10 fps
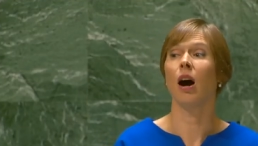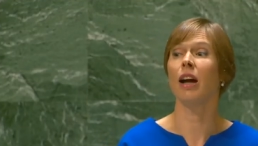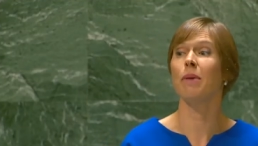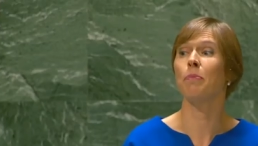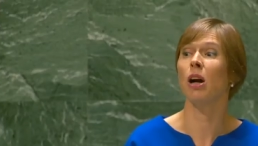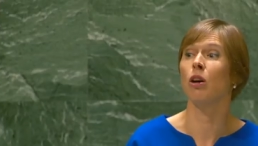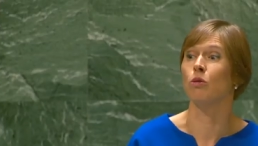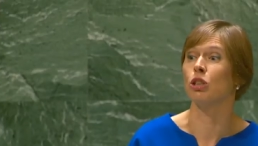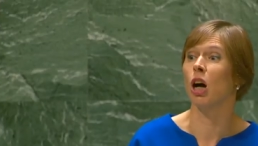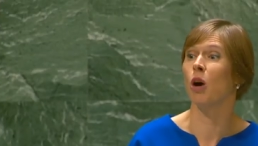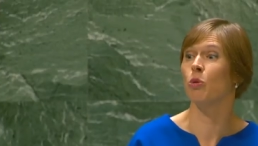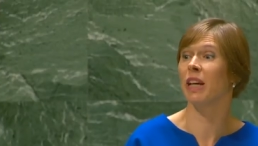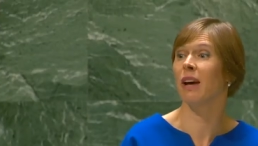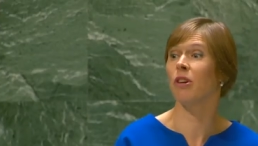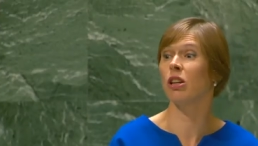I am proud how we
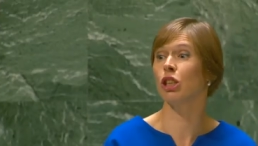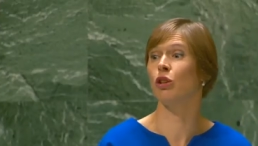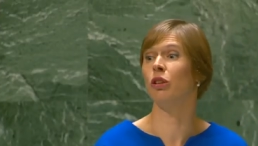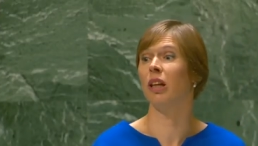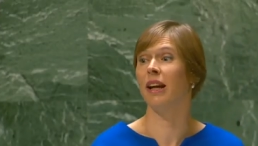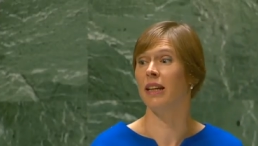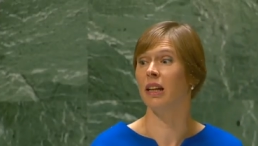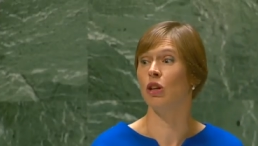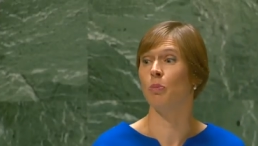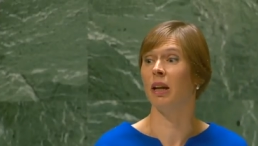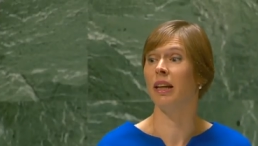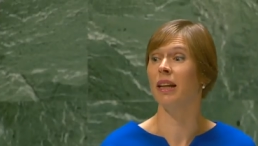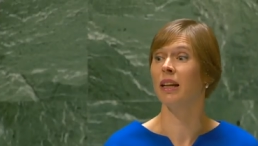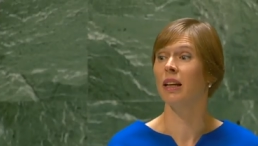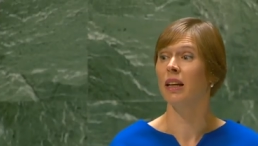have rushed online globally
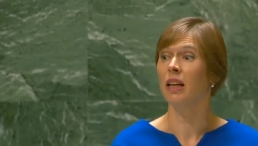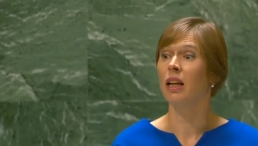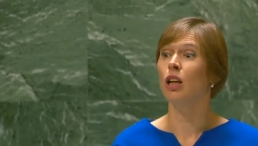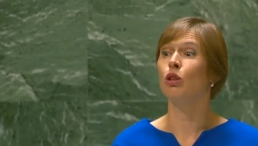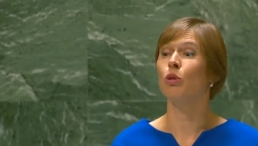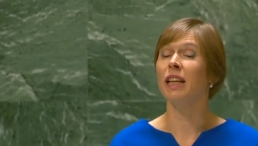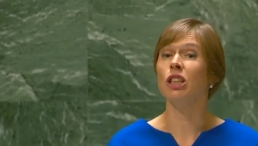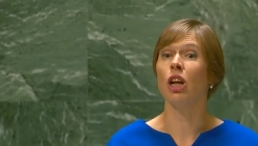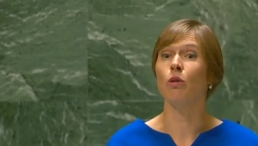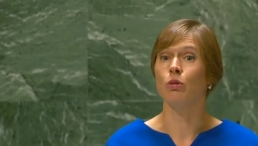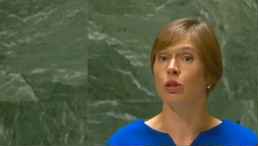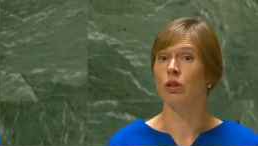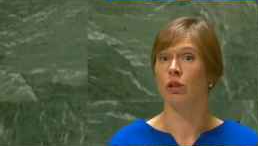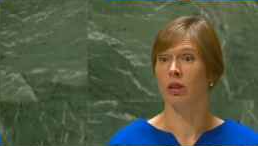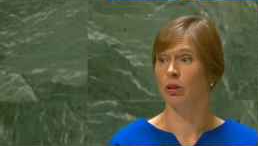to reach
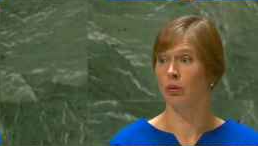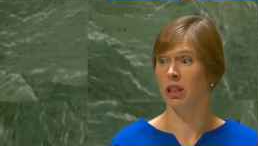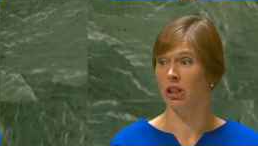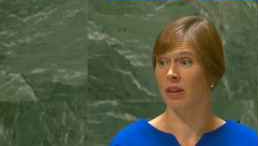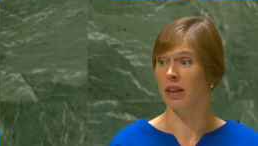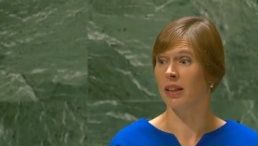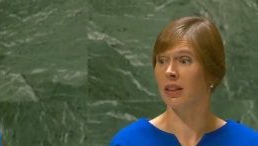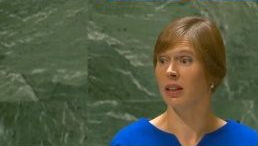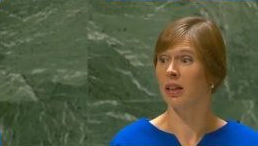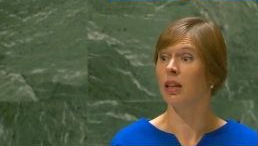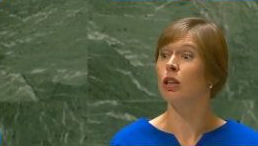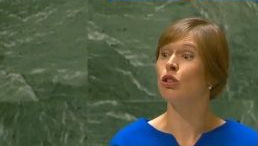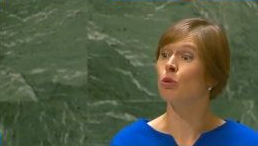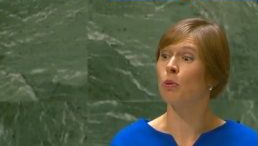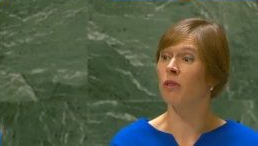out to each other,
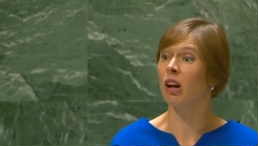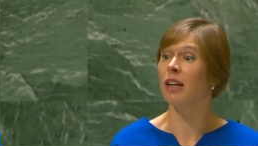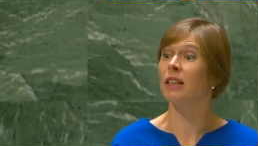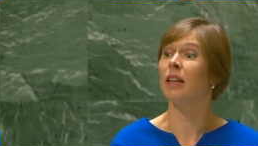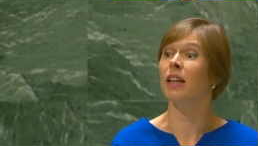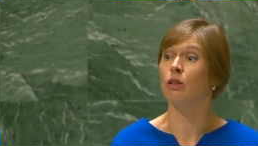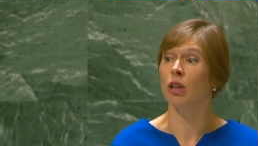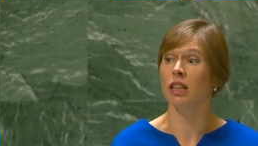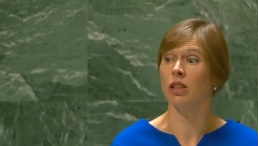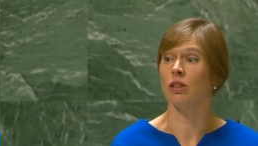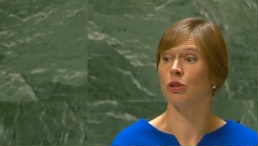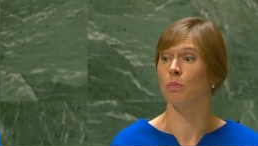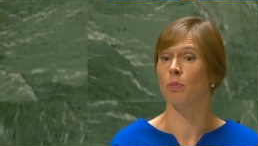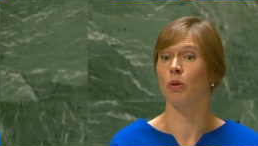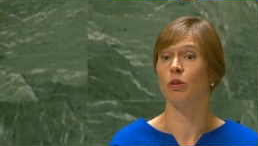to provide education
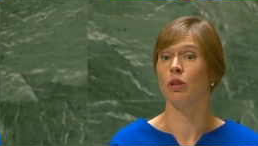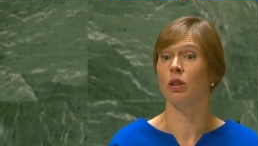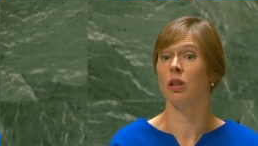support,